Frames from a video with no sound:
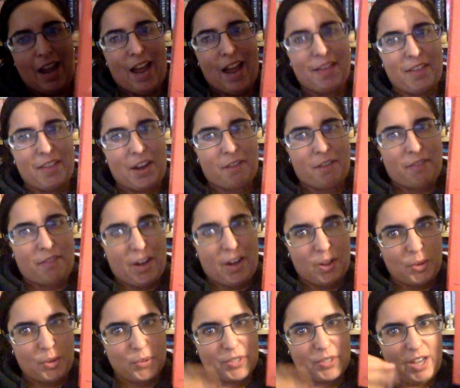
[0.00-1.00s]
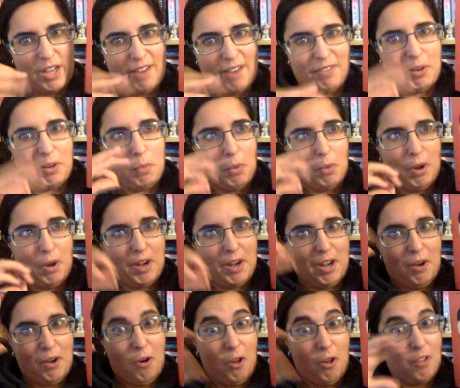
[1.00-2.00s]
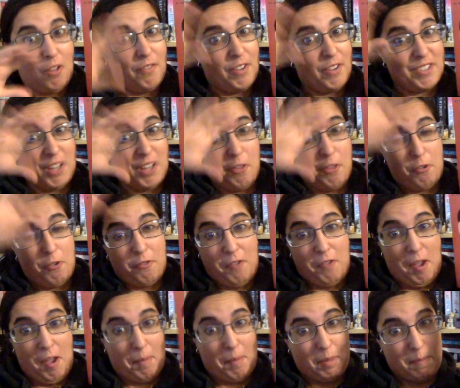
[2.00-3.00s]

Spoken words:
and then it follows everyone, all of his other family